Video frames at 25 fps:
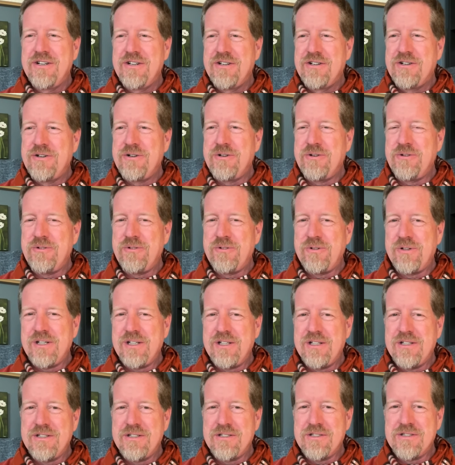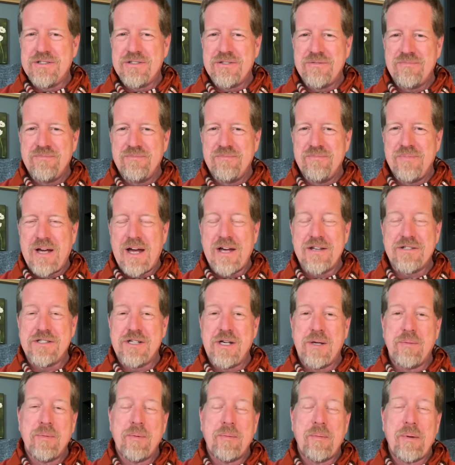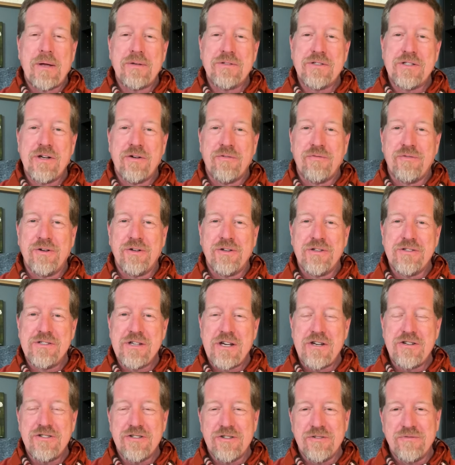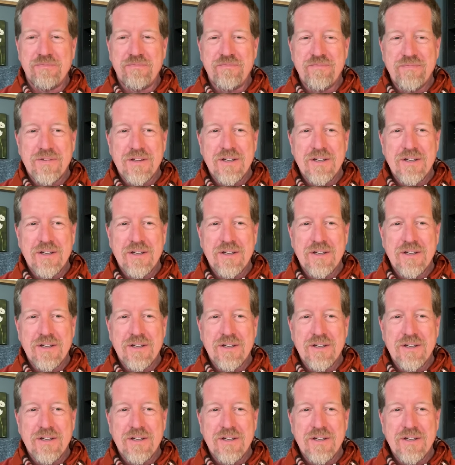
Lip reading: who is asking him about self-realization.